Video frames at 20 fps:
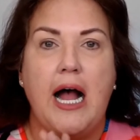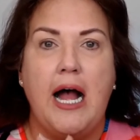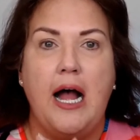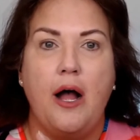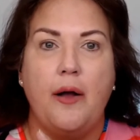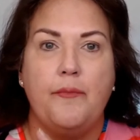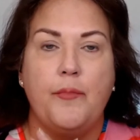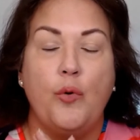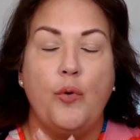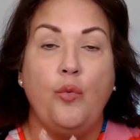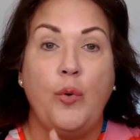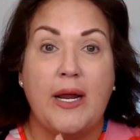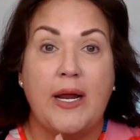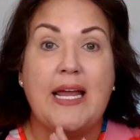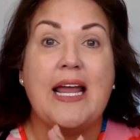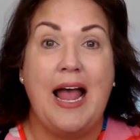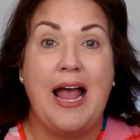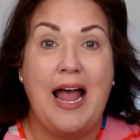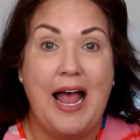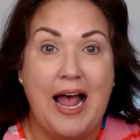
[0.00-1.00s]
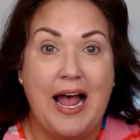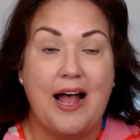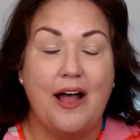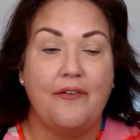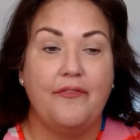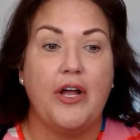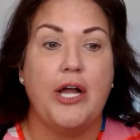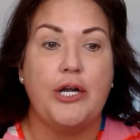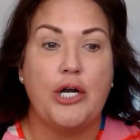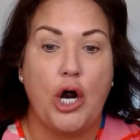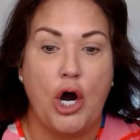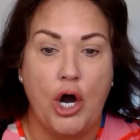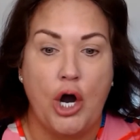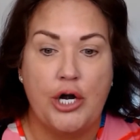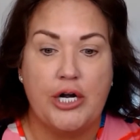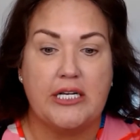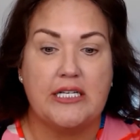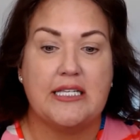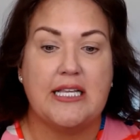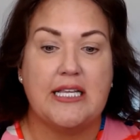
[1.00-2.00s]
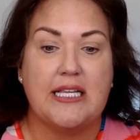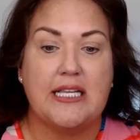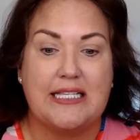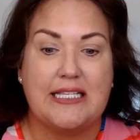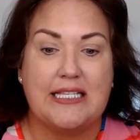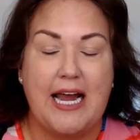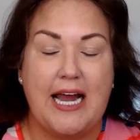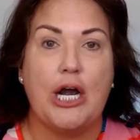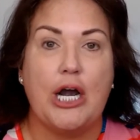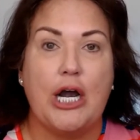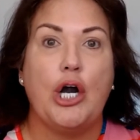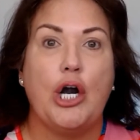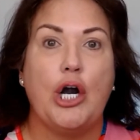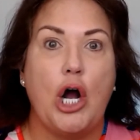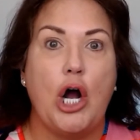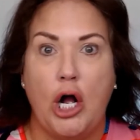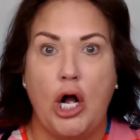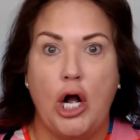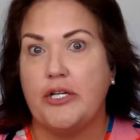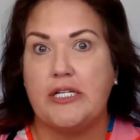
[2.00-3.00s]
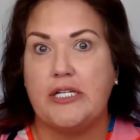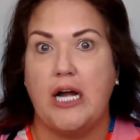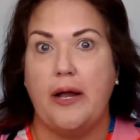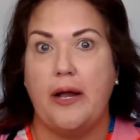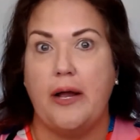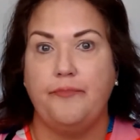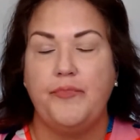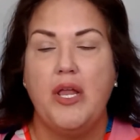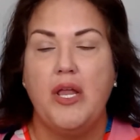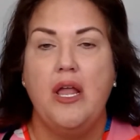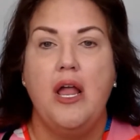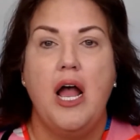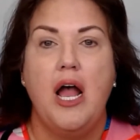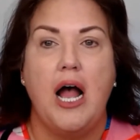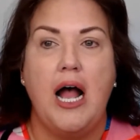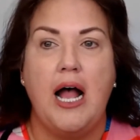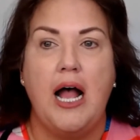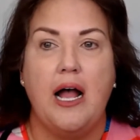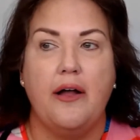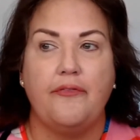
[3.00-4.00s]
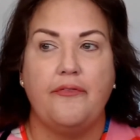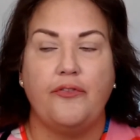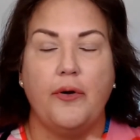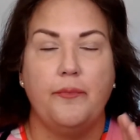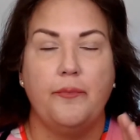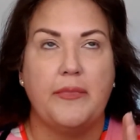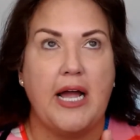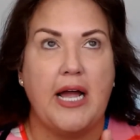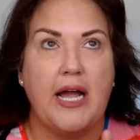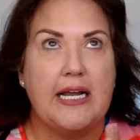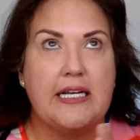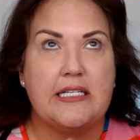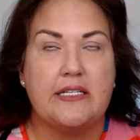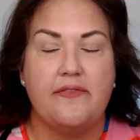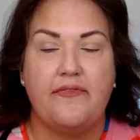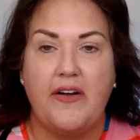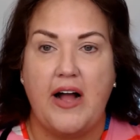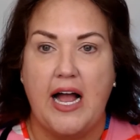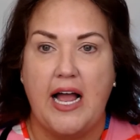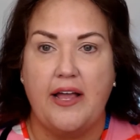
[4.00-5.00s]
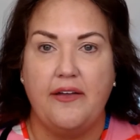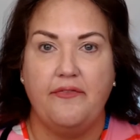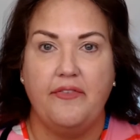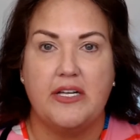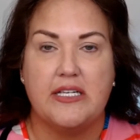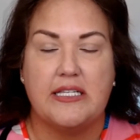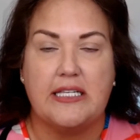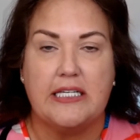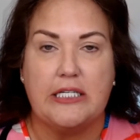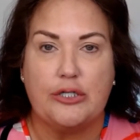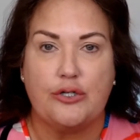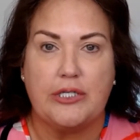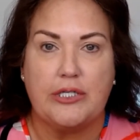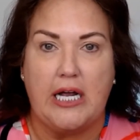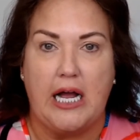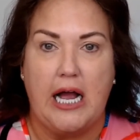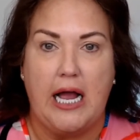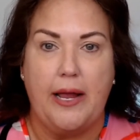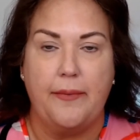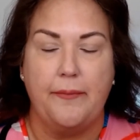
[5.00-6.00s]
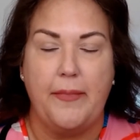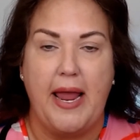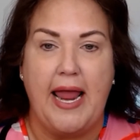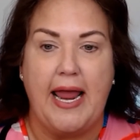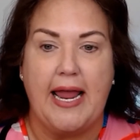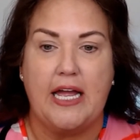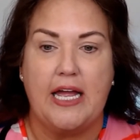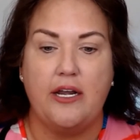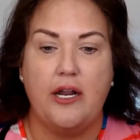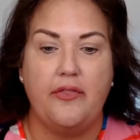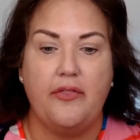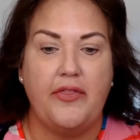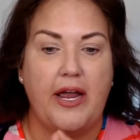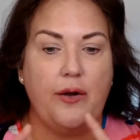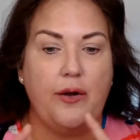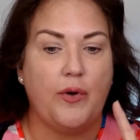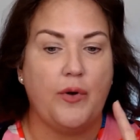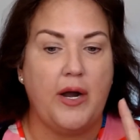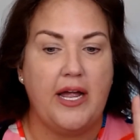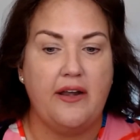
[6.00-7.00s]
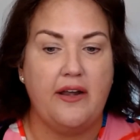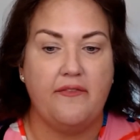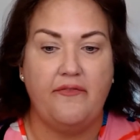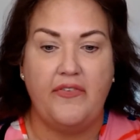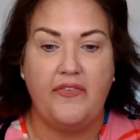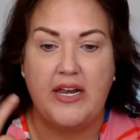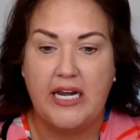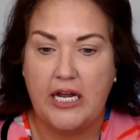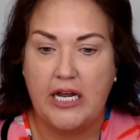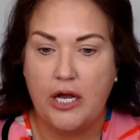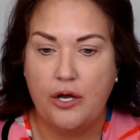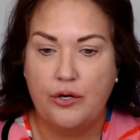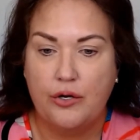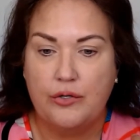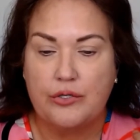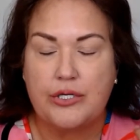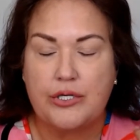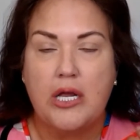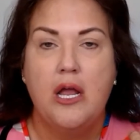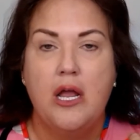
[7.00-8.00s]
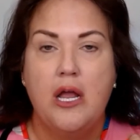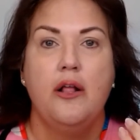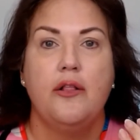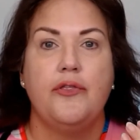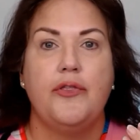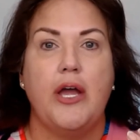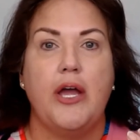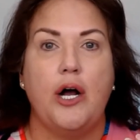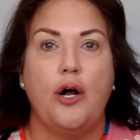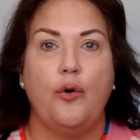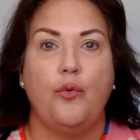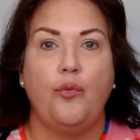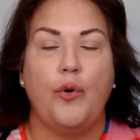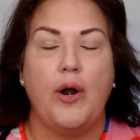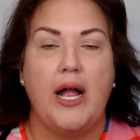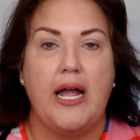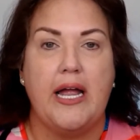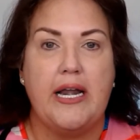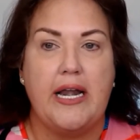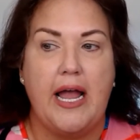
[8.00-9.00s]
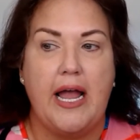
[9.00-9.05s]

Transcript: we have an artist that's there all the time from 9 to 5 Central Time. And they run videos. They'll run,